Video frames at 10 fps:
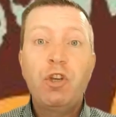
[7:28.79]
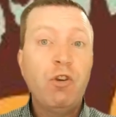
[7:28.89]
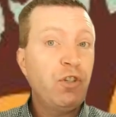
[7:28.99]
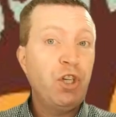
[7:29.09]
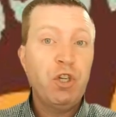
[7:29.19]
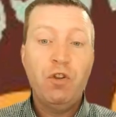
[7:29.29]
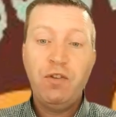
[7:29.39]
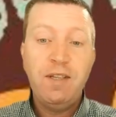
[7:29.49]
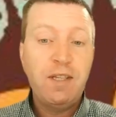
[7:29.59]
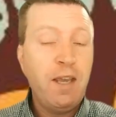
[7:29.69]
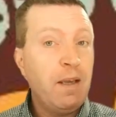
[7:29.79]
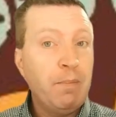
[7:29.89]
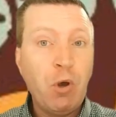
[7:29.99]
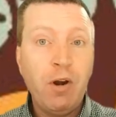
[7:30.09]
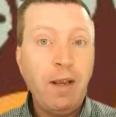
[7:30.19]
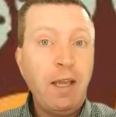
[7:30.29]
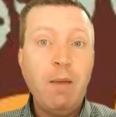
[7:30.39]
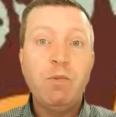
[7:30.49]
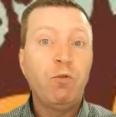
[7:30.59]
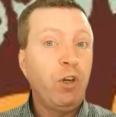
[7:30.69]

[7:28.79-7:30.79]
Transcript: goes to show that these king and pawn endgames are